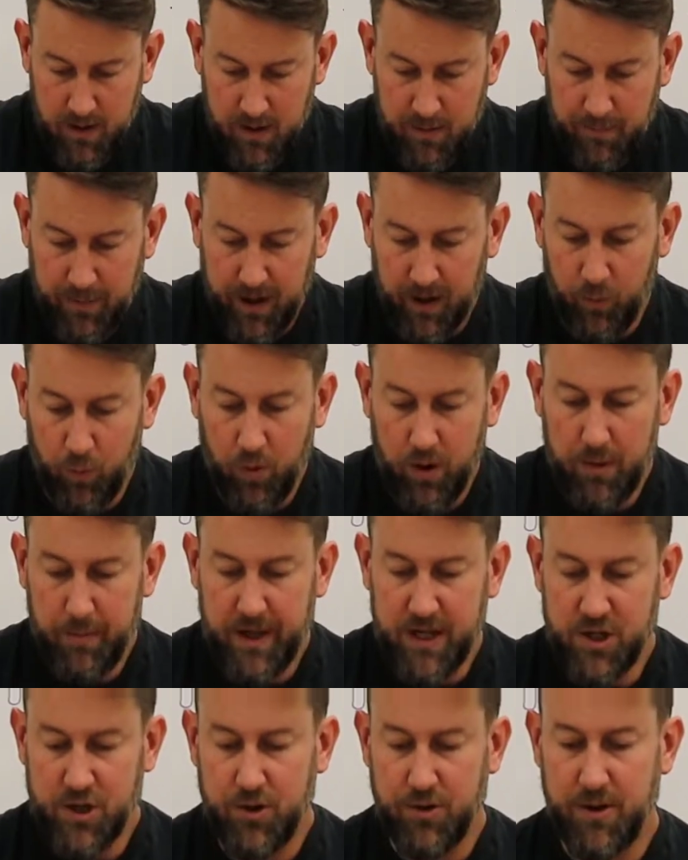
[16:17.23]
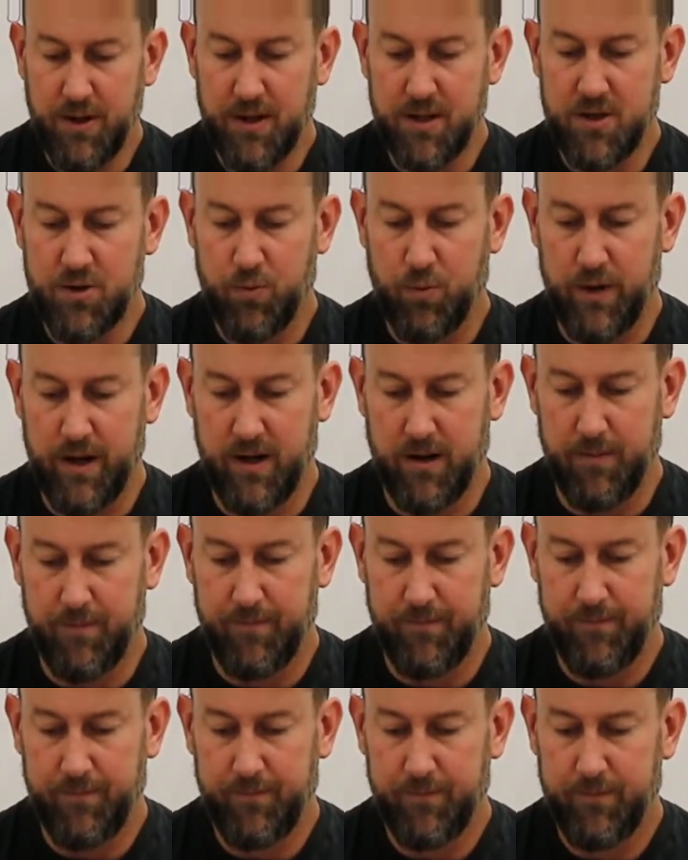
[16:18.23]
but I want to make sure that this rim
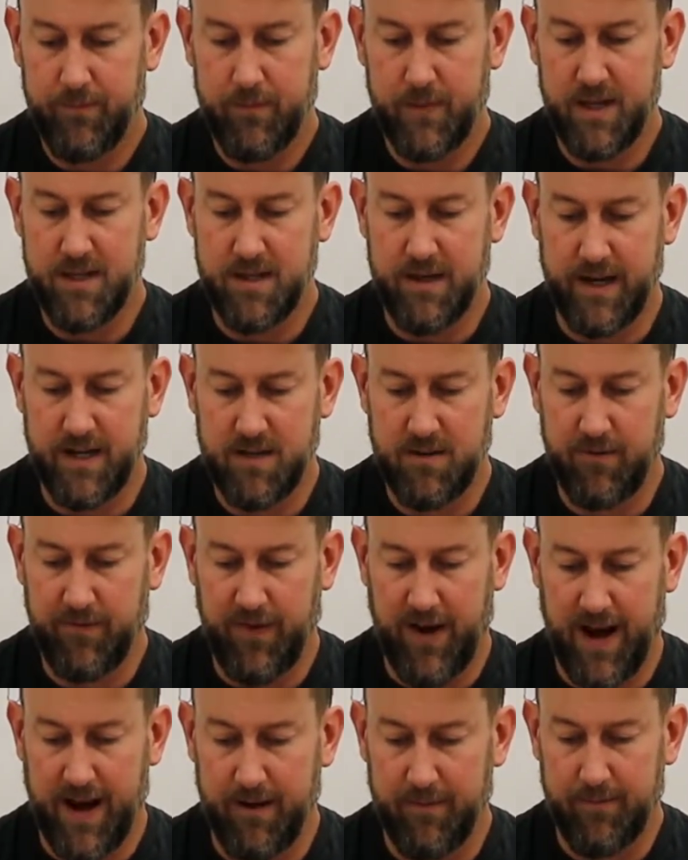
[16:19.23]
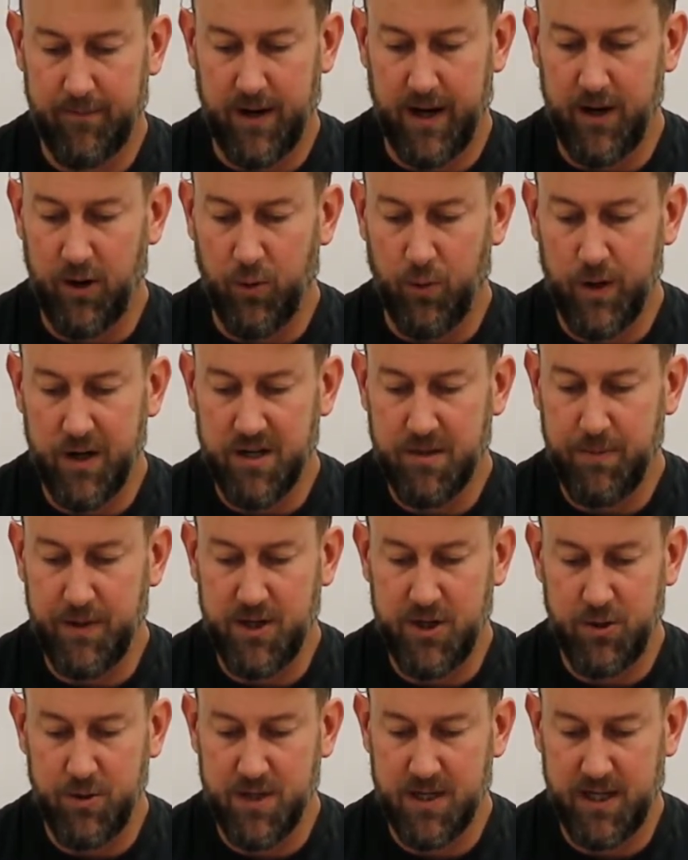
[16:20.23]
is nice and fat. I don't want it to be
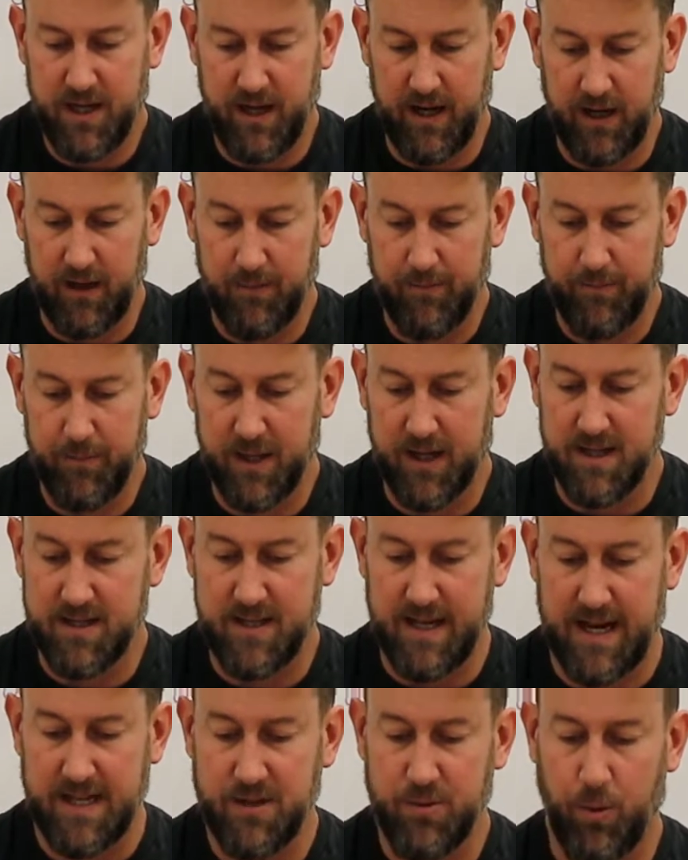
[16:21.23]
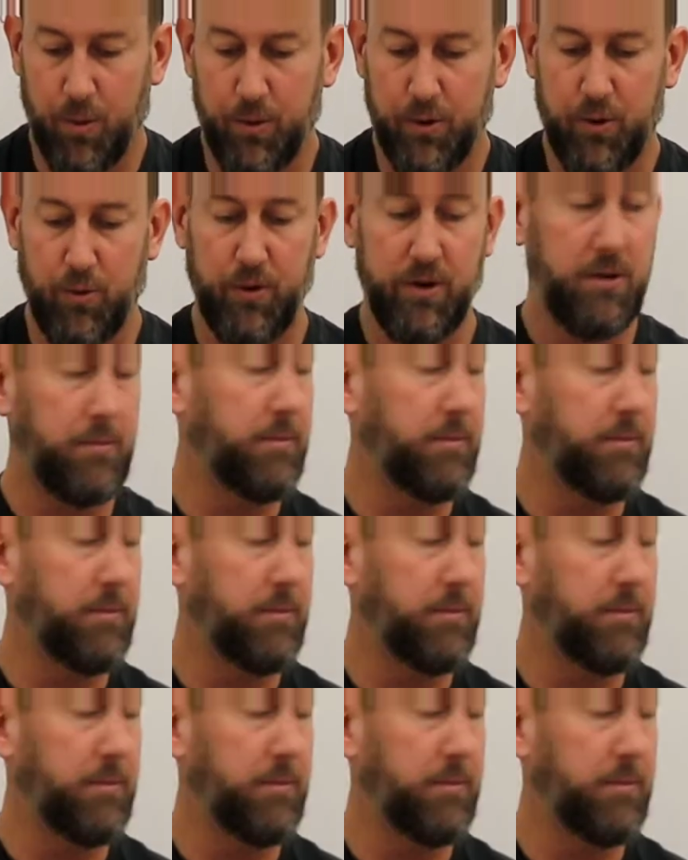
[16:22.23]
too skinny, because that's where we're going to